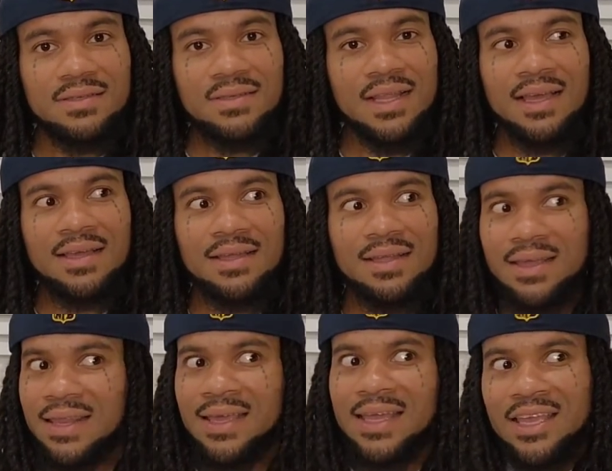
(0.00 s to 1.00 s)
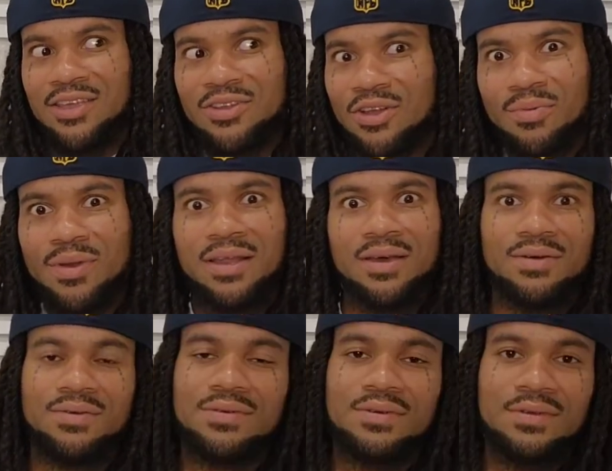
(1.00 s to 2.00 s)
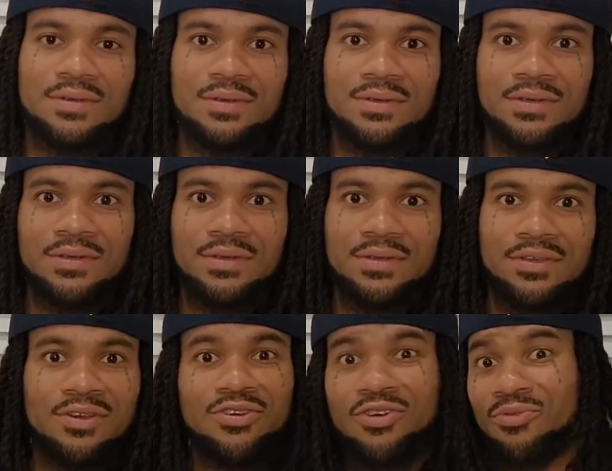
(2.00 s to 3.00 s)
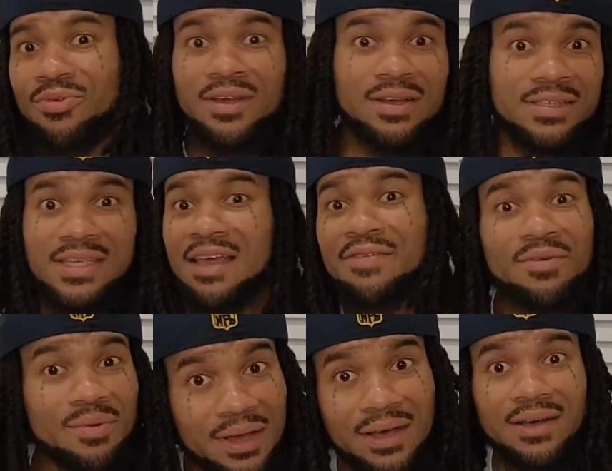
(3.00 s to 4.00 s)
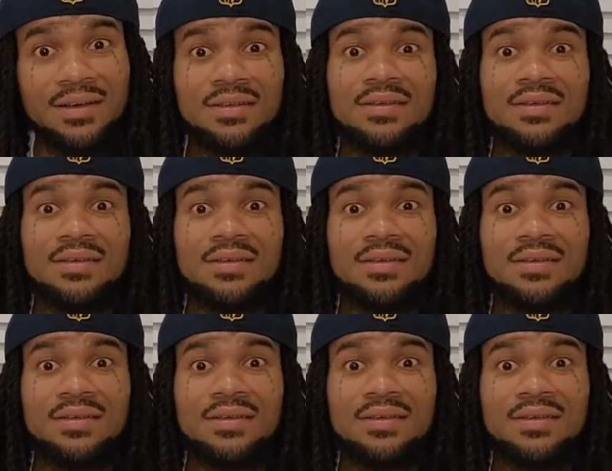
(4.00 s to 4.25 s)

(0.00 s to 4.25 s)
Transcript: Like, it ain't getting you nowhere, though. Your career is everywhere.